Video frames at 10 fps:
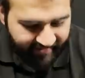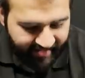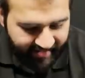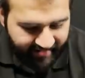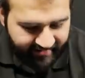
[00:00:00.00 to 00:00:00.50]

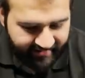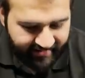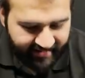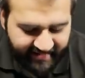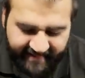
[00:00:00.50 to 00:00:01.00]
then.
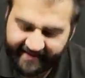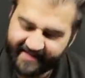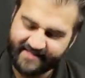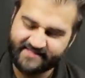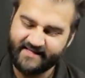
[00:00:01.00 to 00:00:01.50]
The thing
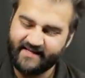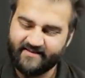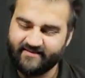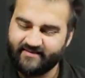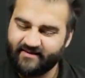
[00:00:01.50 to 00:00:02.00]
is,
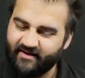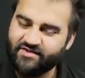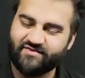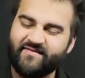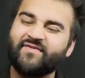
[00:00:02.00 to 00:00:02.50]
the, the
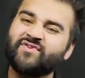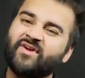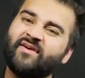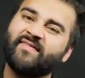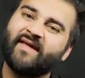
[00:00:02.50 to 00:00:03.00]
guys are
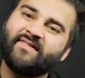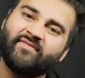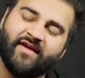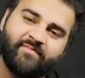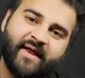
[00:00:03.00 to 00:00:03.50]
infantry, aren't they, the
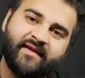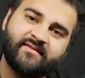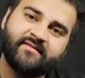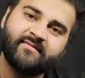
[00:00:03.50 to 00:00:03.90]
Wraith Blades?